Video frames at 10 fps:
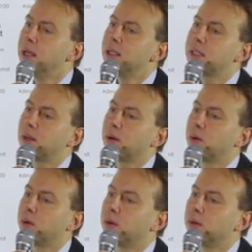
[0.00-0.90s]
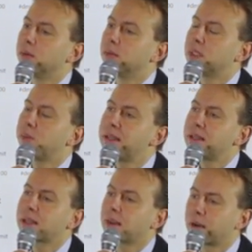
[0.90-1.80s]
So the space
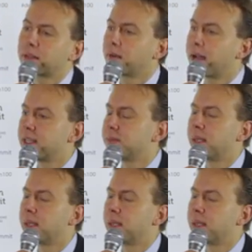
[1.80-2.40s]
is characterized,